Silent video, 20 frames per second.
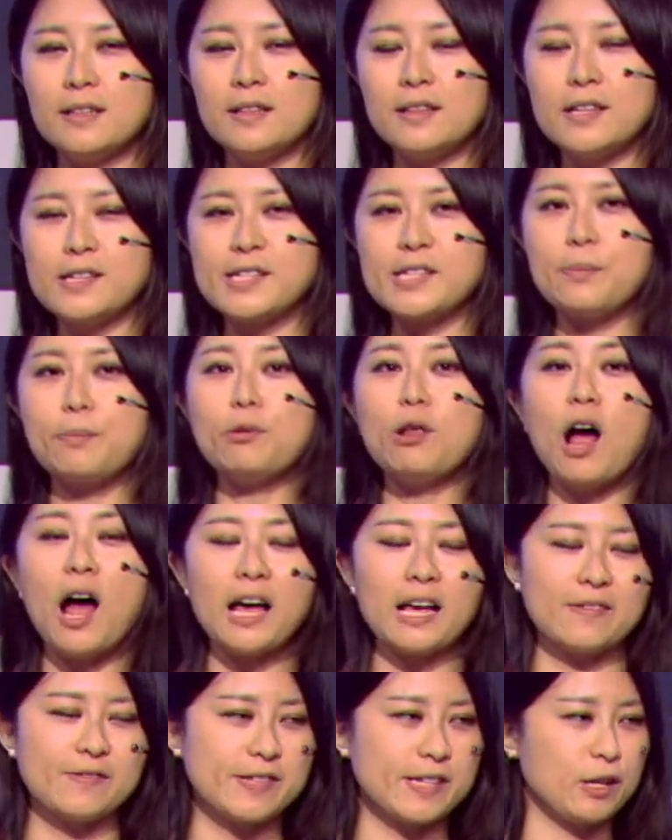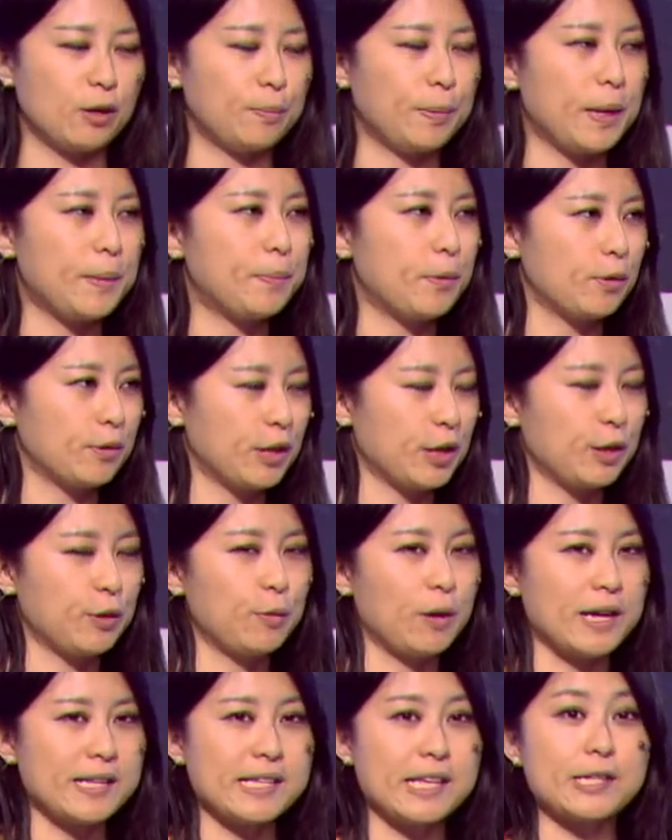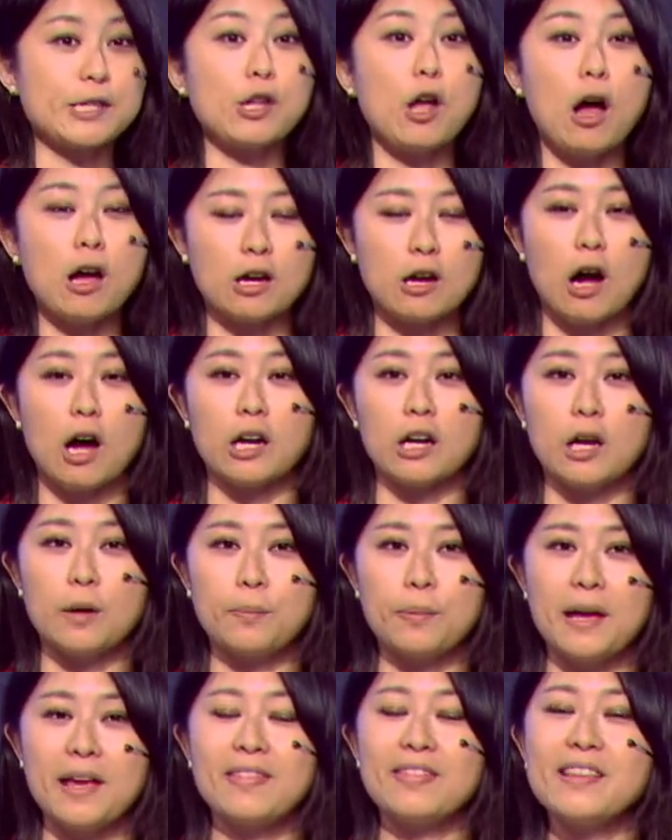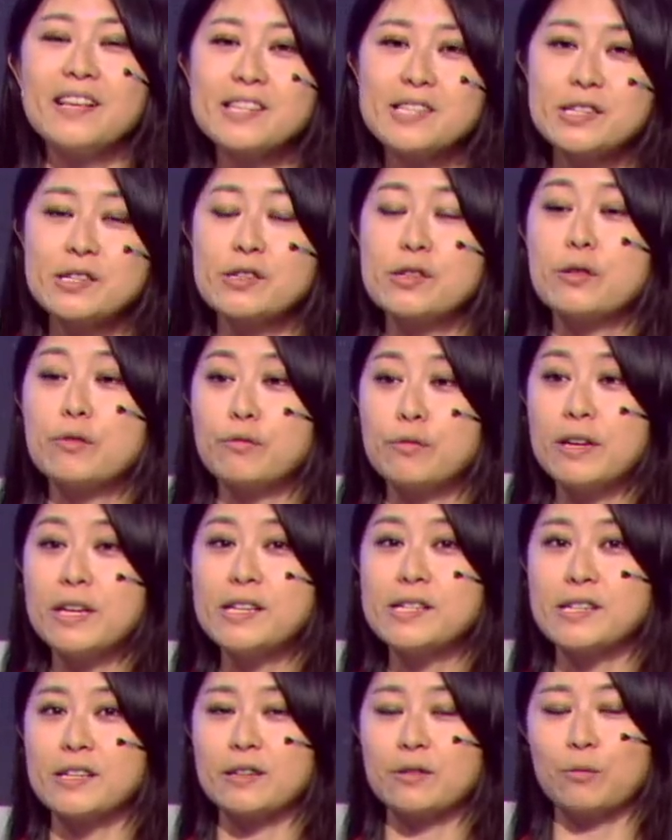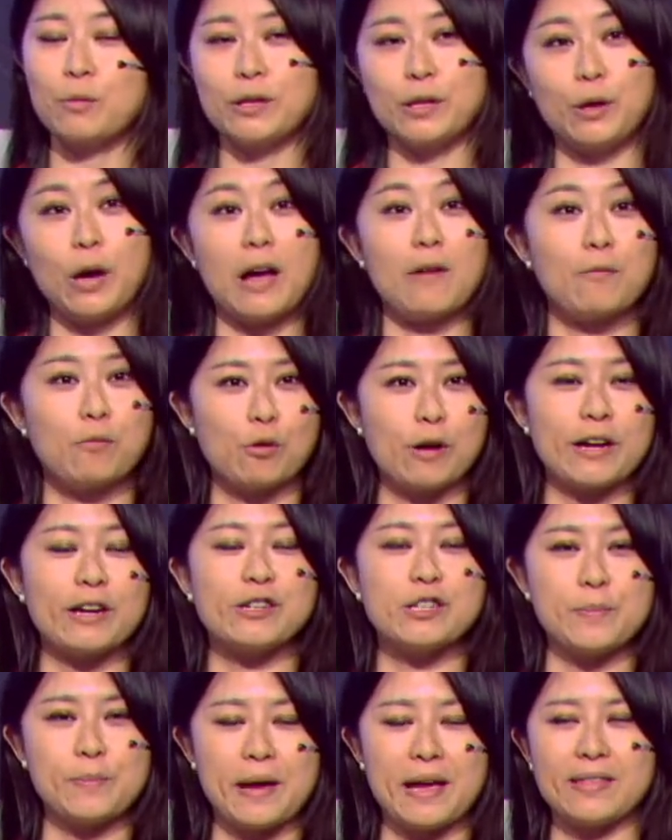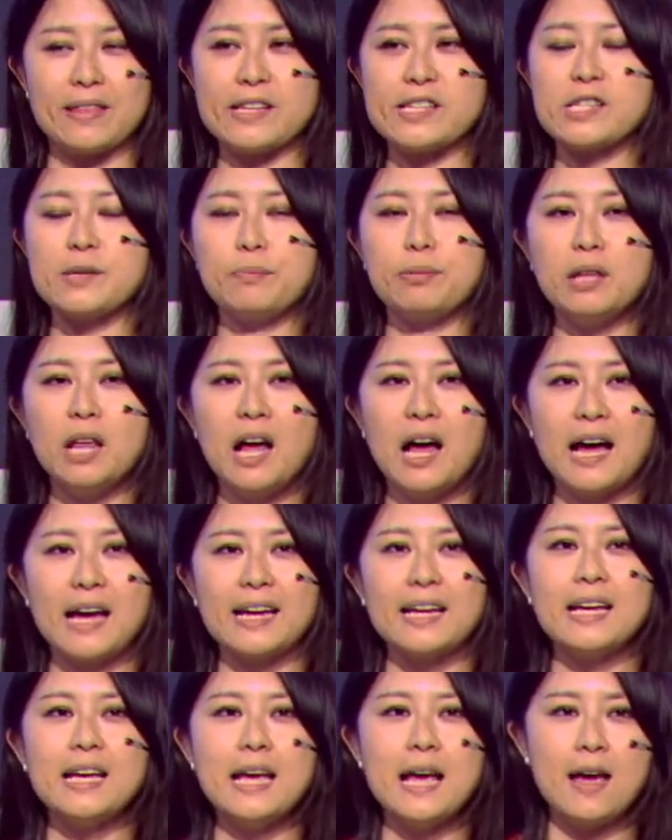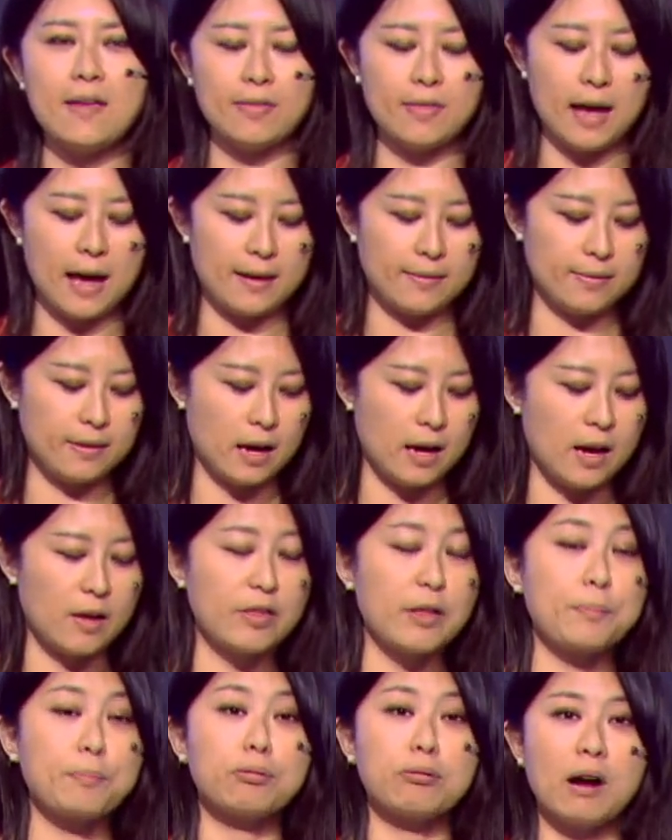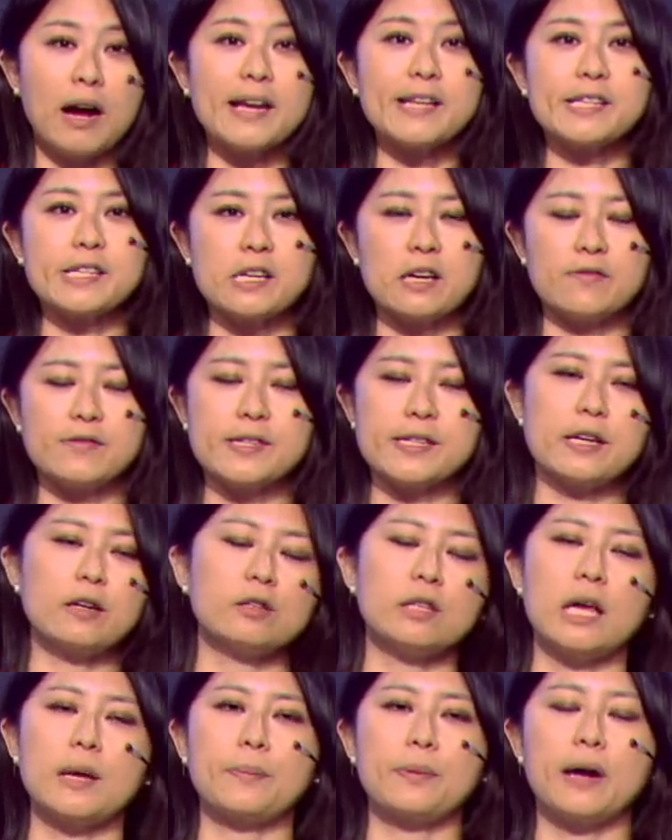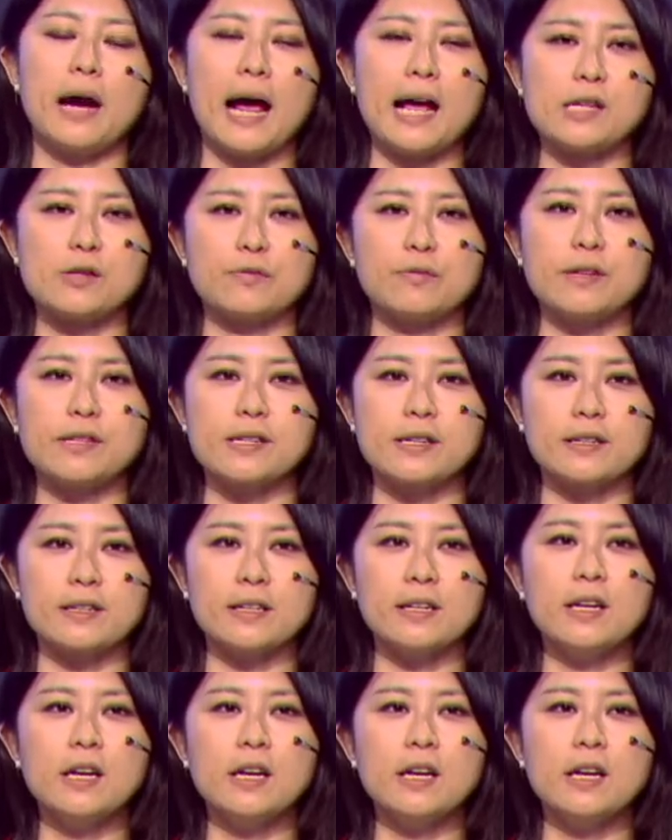the supply of skilled people in the US has not caught up. And this is the reason, when you have greater demand than supply, that the price of skilled labor has risen.